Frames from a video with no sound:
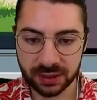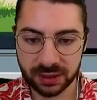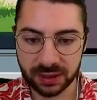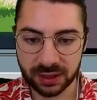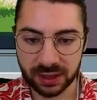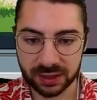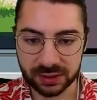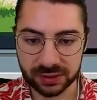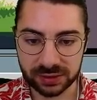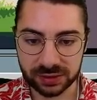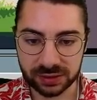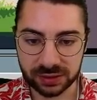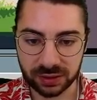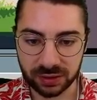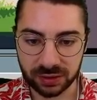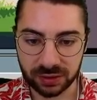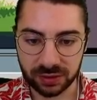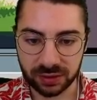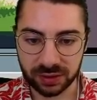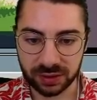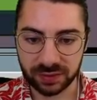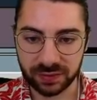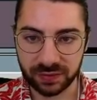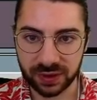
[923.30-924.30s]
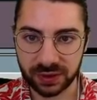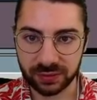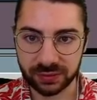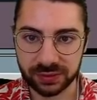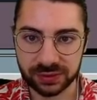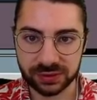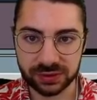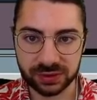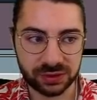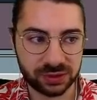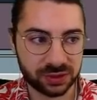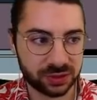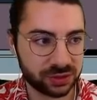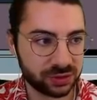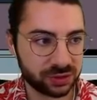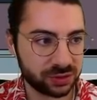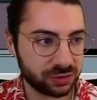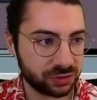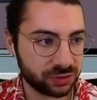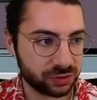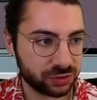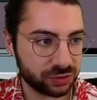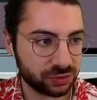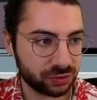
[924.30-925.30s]
And so if I was to just
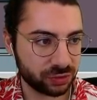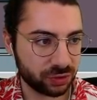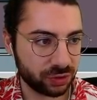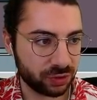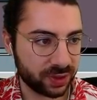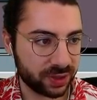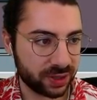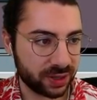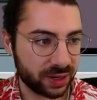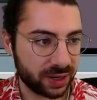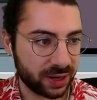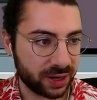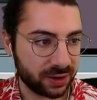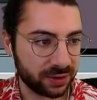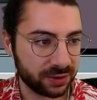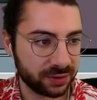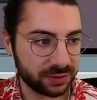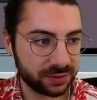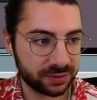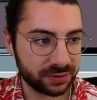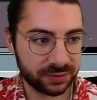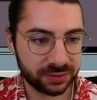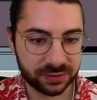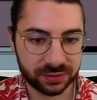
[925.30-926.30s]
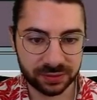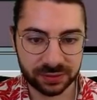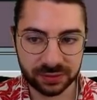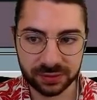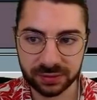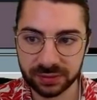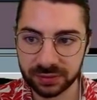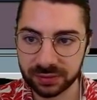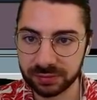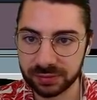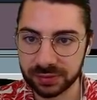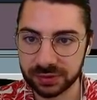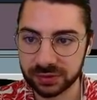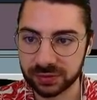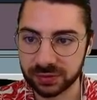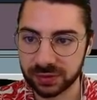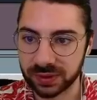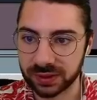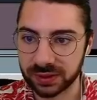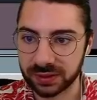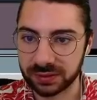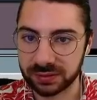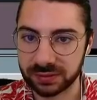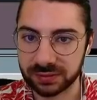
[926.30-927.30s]
draw one now
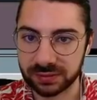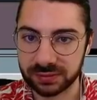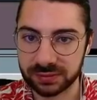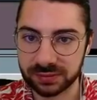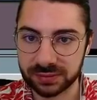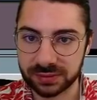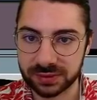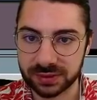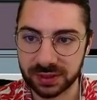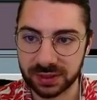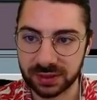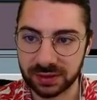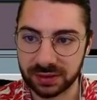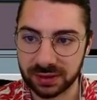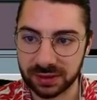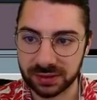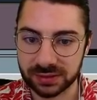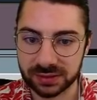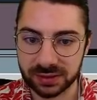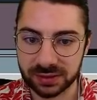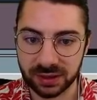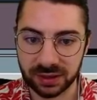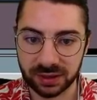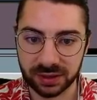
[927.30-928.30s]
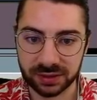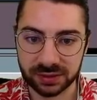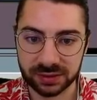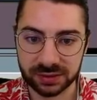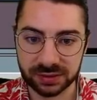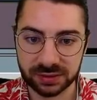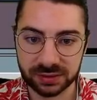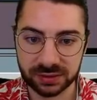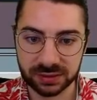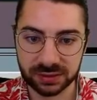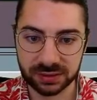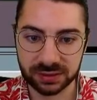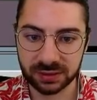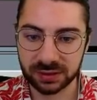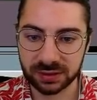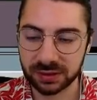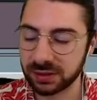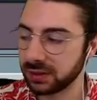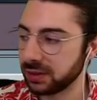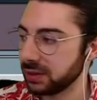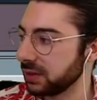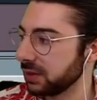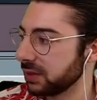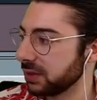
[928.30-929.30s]
between, say, these colors,
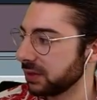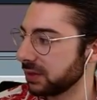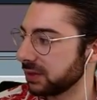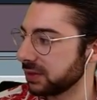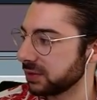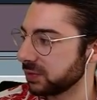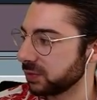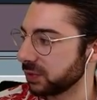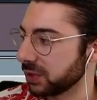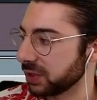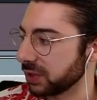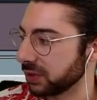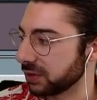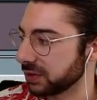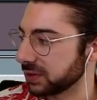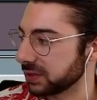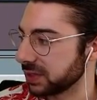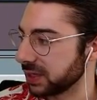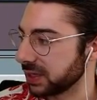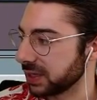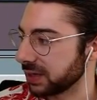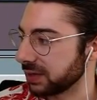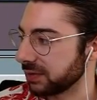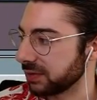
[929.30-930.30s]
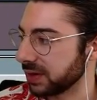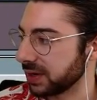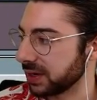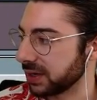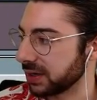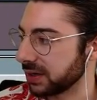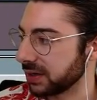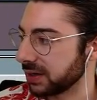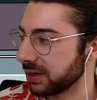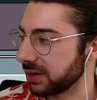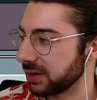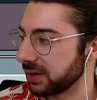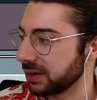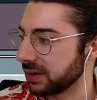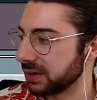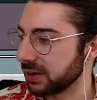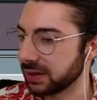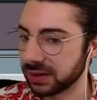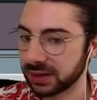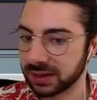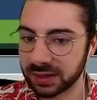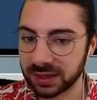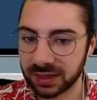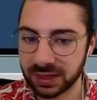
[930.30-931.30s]
this is what it looks like, right?
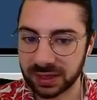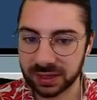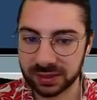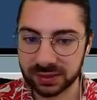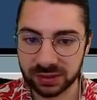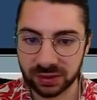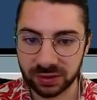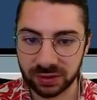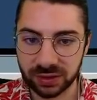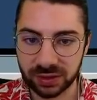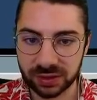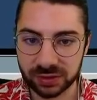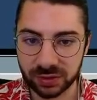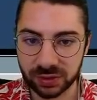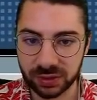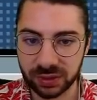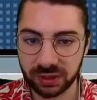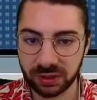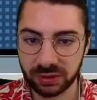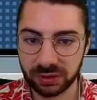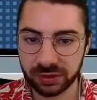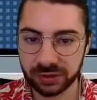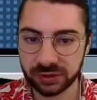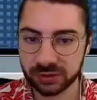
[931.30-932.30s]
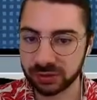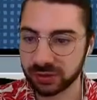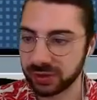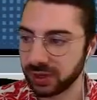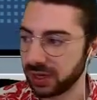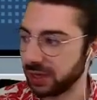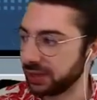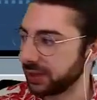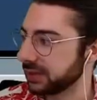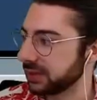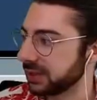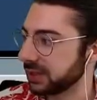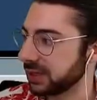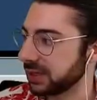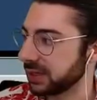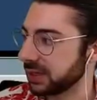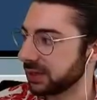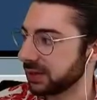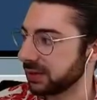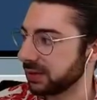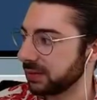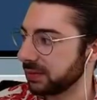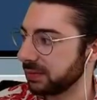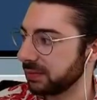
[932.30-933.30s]
And so there's really only two colors here,
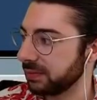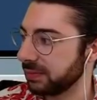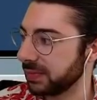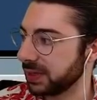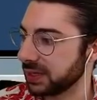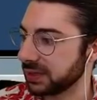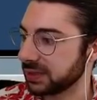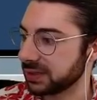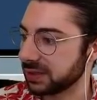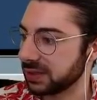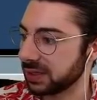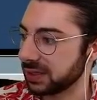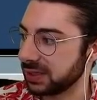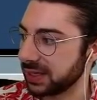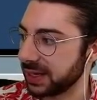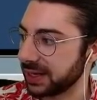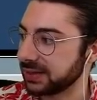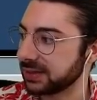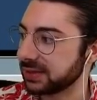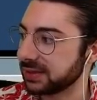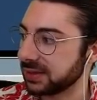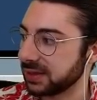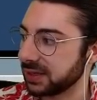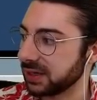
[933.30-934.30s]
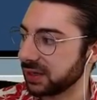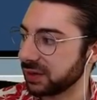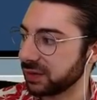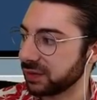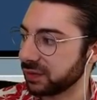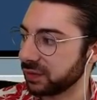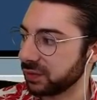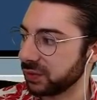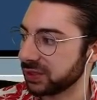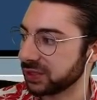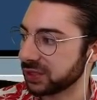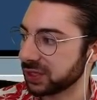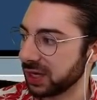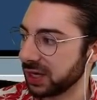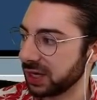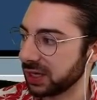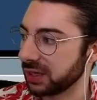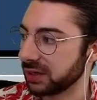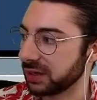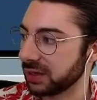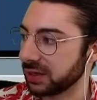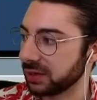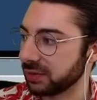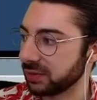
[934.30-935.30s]
but it's the density of which
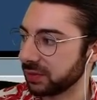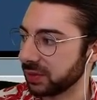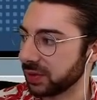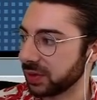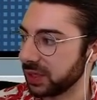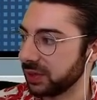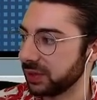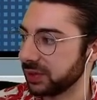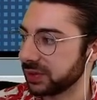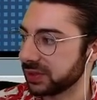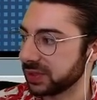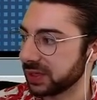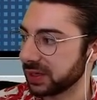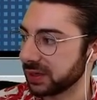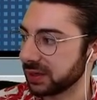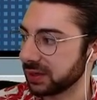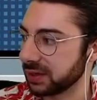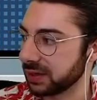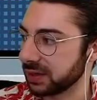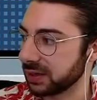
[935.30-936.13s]
color we're using,